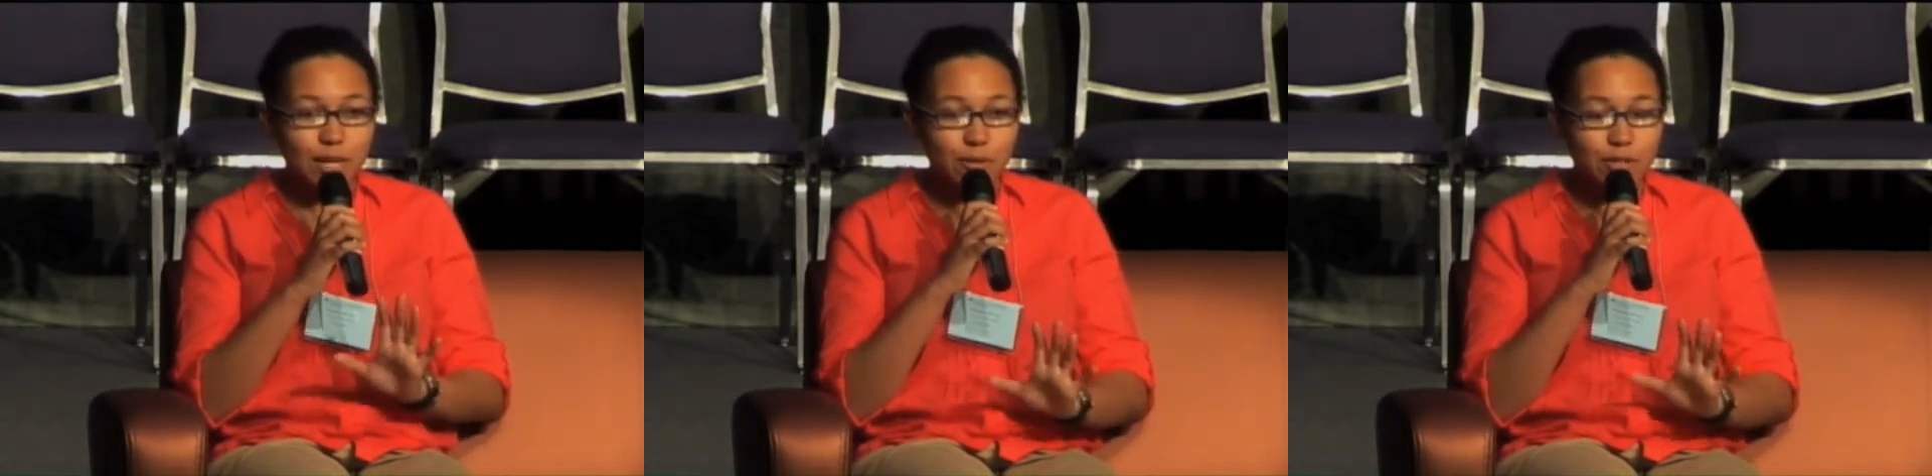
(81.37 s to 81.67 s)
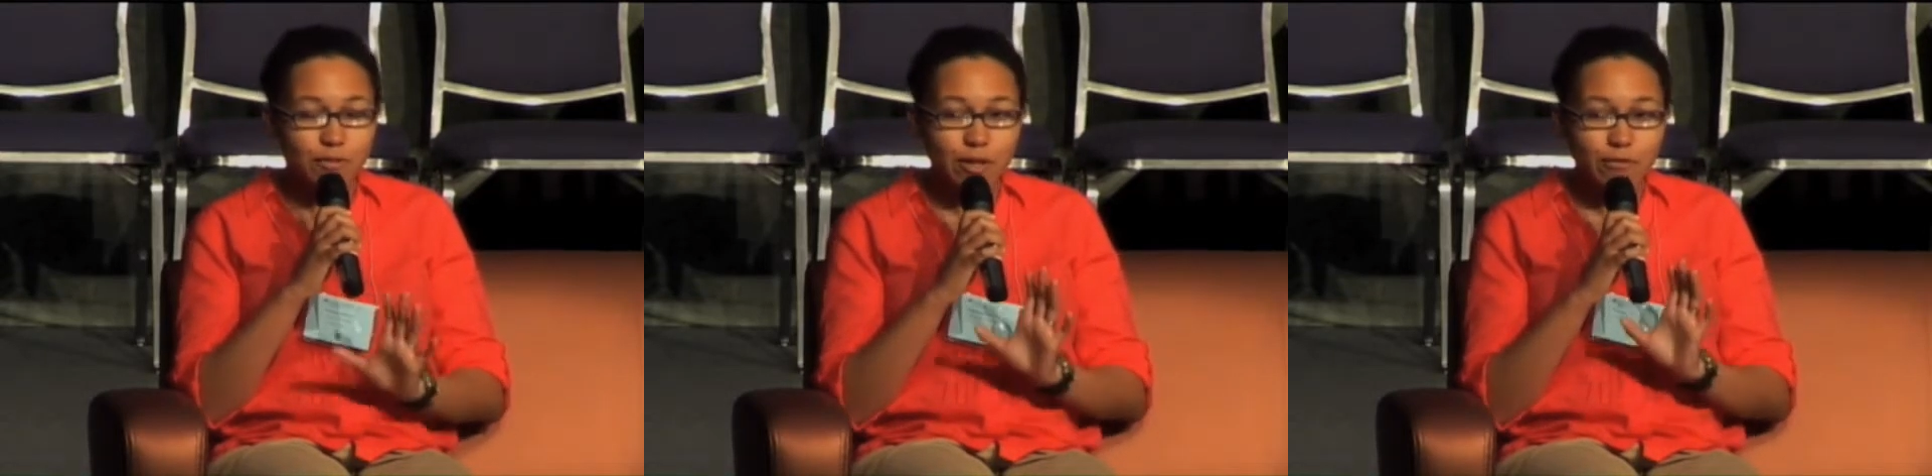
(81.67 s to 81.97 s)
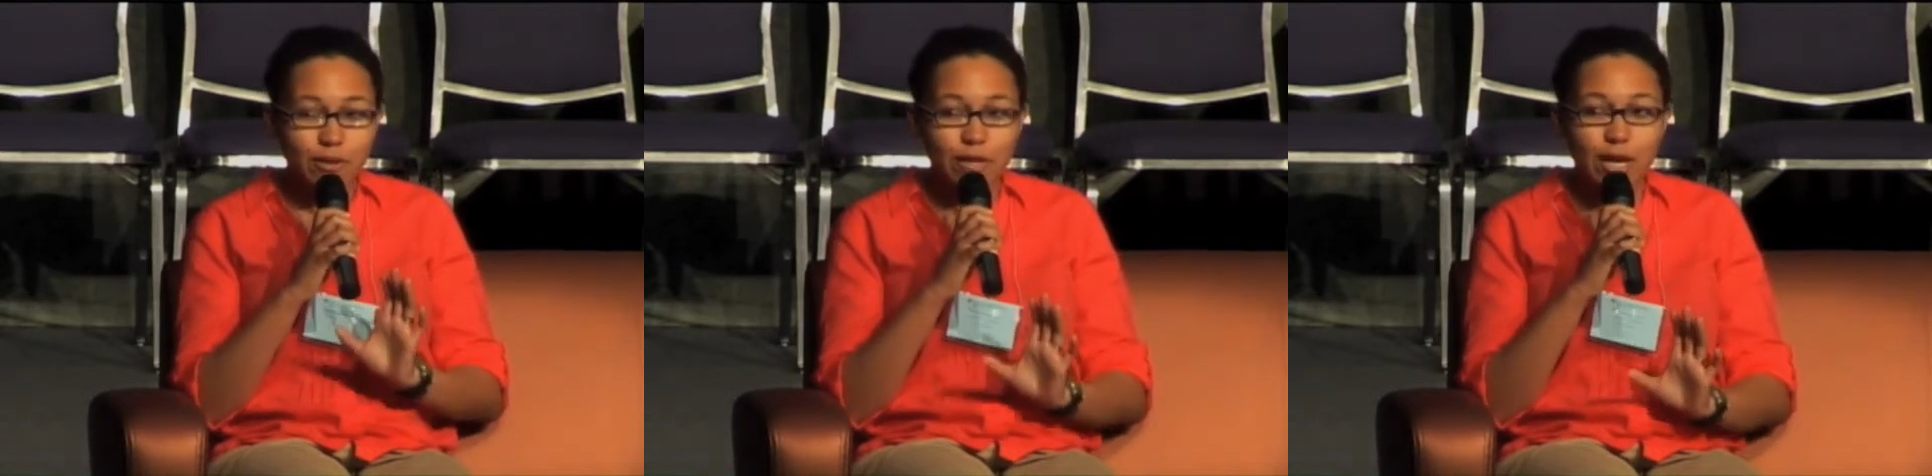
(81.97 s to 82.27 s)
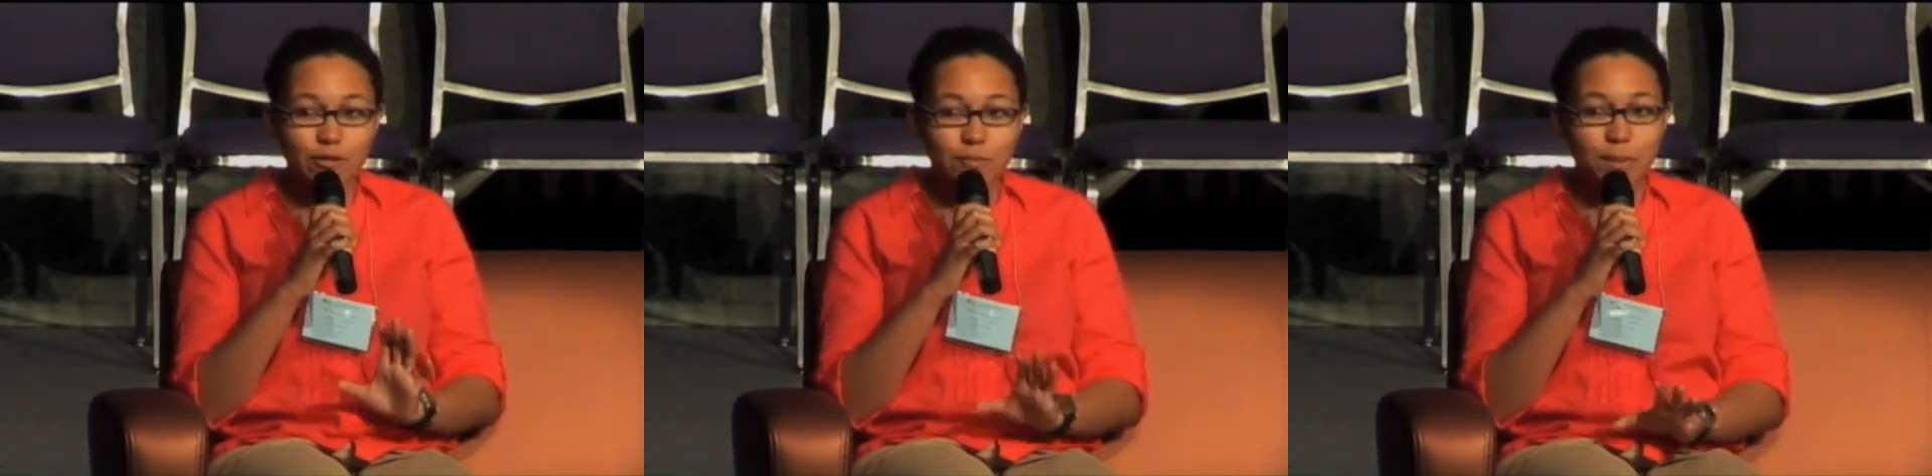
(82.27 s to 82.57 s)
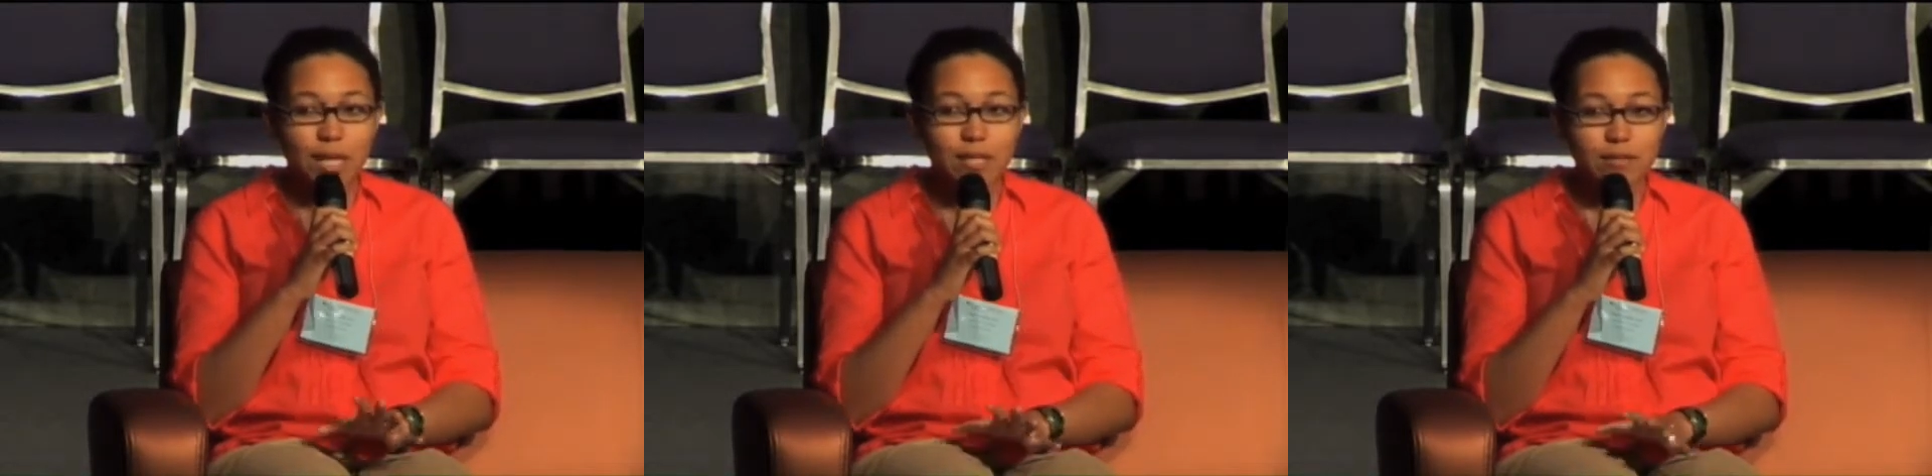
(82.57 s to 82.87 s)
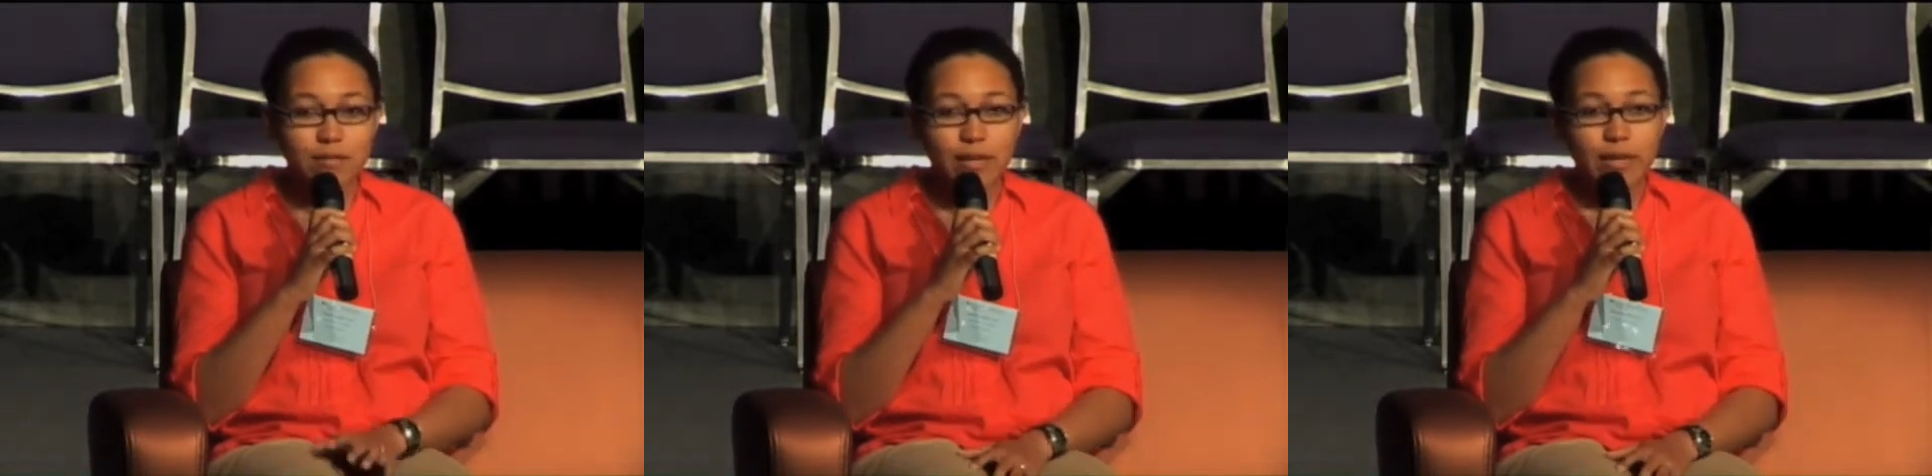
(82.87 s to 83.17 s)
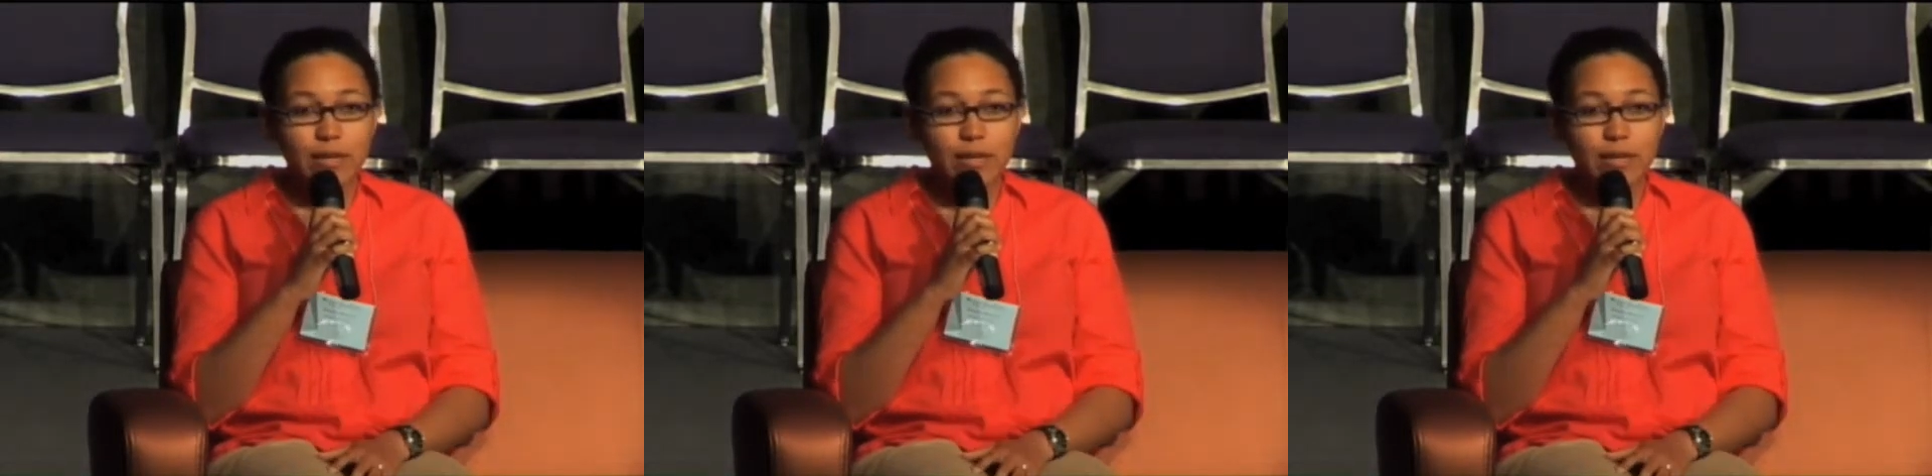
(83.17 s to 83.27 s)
I always felt very out of place,